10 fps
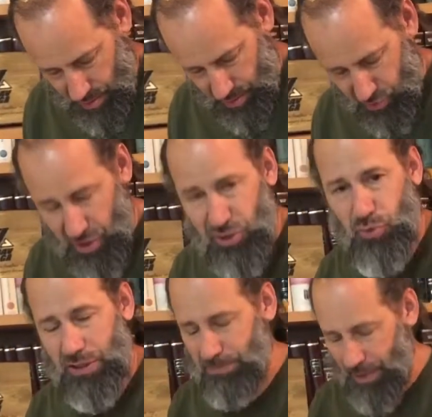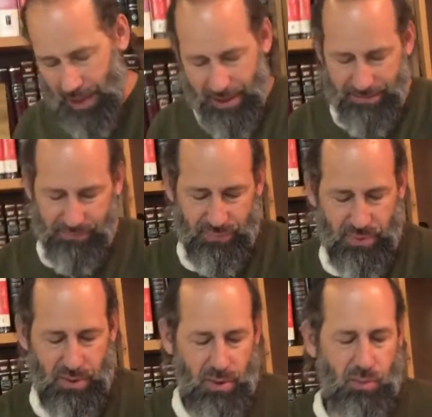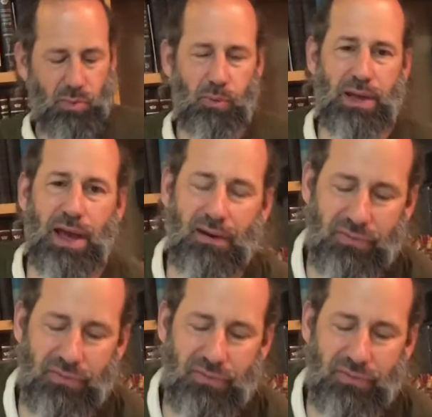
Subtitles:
Just to explain, what we have